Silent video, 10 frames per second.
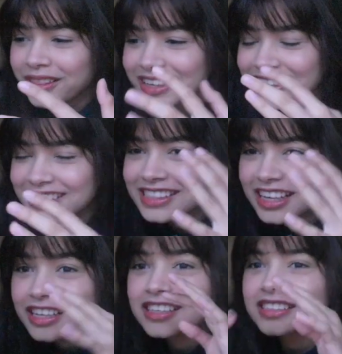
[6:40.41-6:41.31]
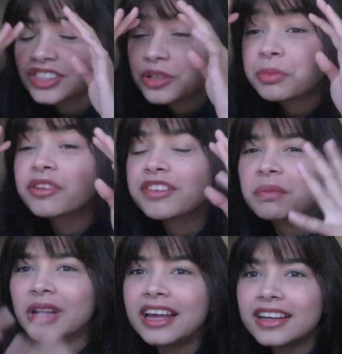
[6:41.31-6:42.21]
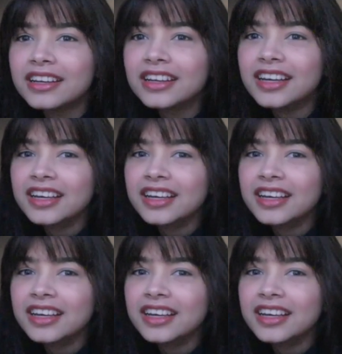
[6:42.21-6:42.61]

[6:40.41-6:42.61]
and then it's like such a perfect blend.